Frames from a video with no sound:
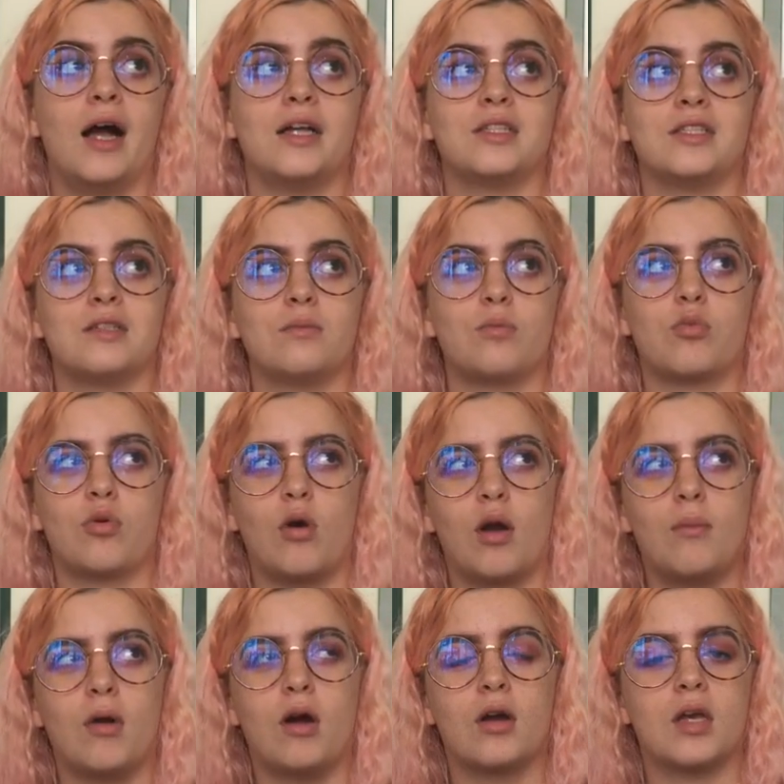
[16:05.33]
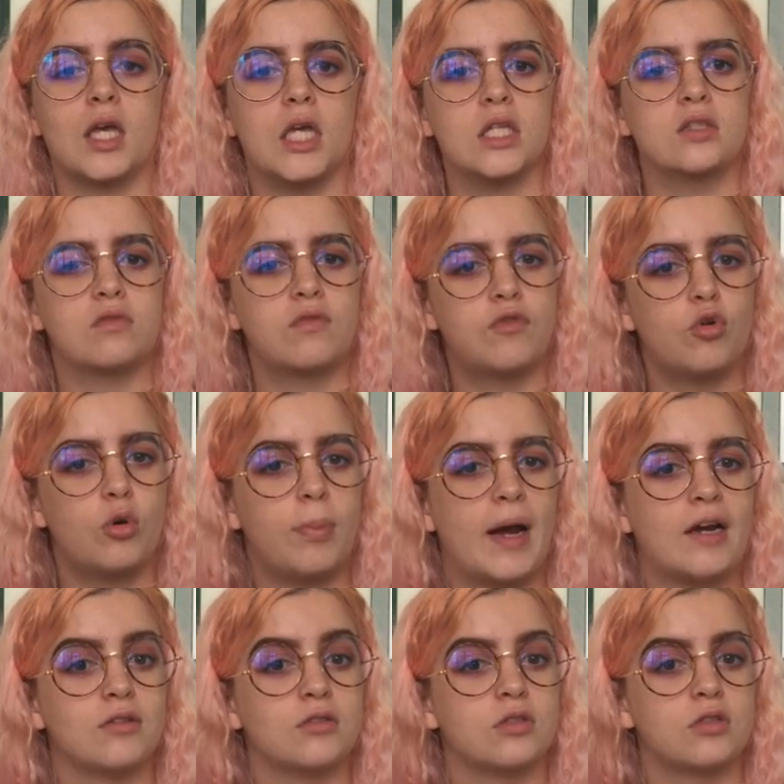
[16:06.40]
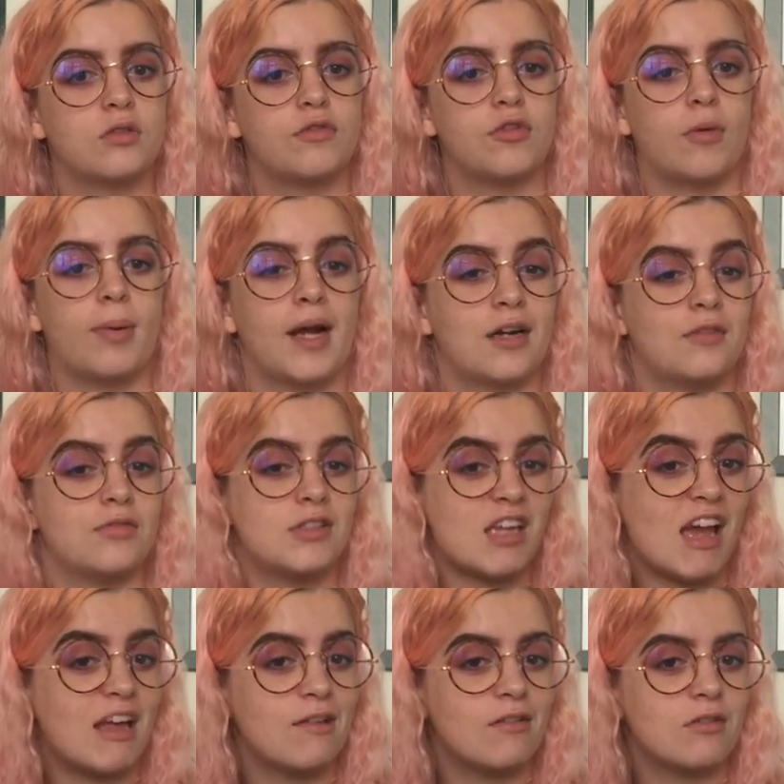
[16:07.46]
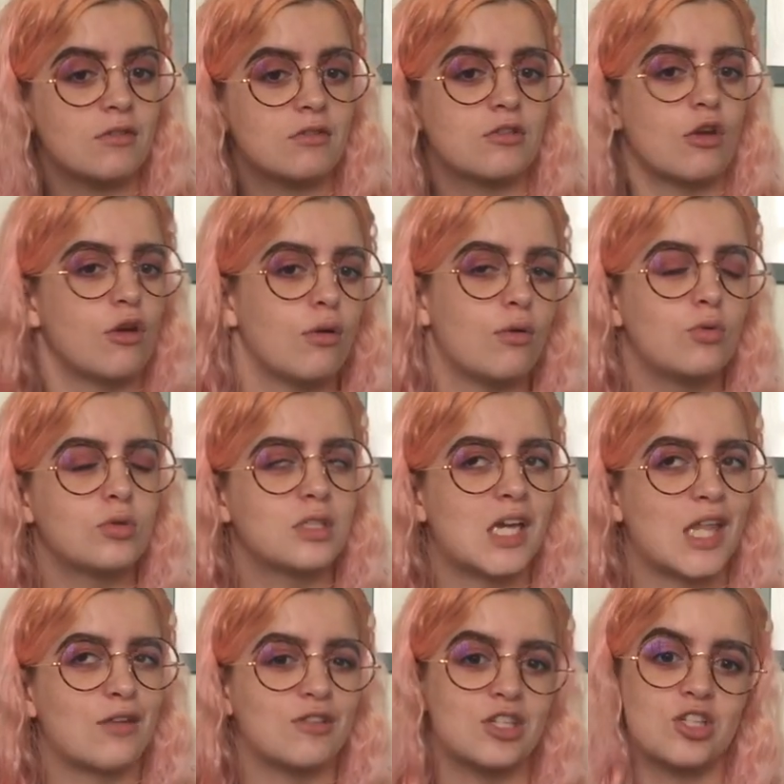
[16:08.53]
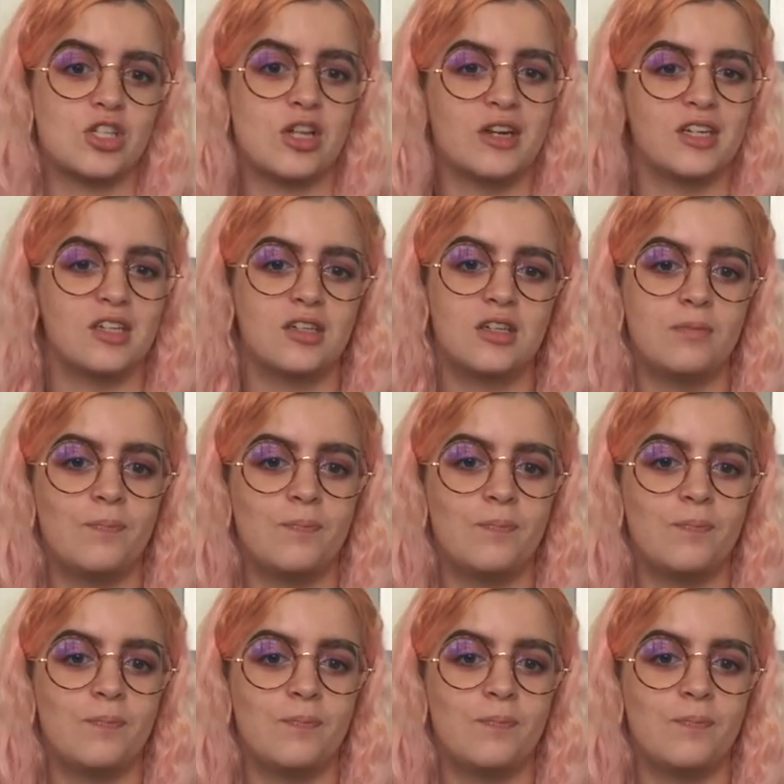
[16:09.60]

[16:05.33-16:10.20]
and in Primark it's £4 for a pack of 10, so altogether it's like